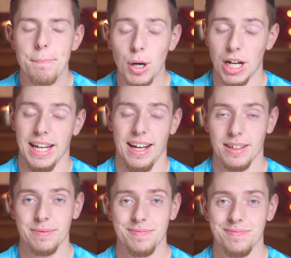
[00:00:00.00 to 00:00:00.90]

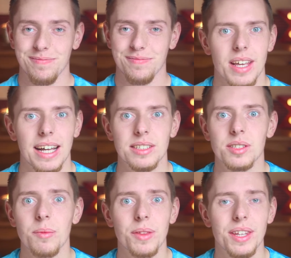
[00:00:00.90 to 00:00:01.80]
Bullying. It's
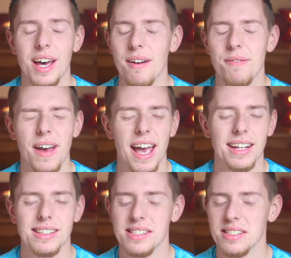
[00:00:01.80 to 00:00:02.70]
something that
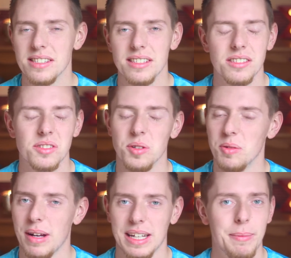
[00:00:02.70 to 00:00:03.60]
affects so
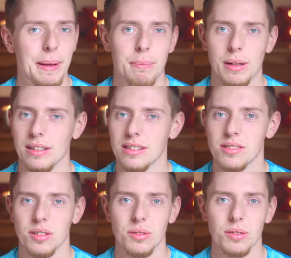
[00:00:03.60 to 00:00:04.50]
many people,
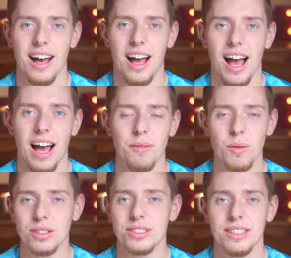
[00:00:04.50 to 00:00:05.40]
so I
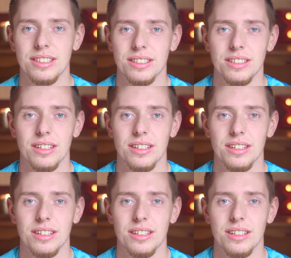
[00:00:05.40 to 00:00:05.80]
wanted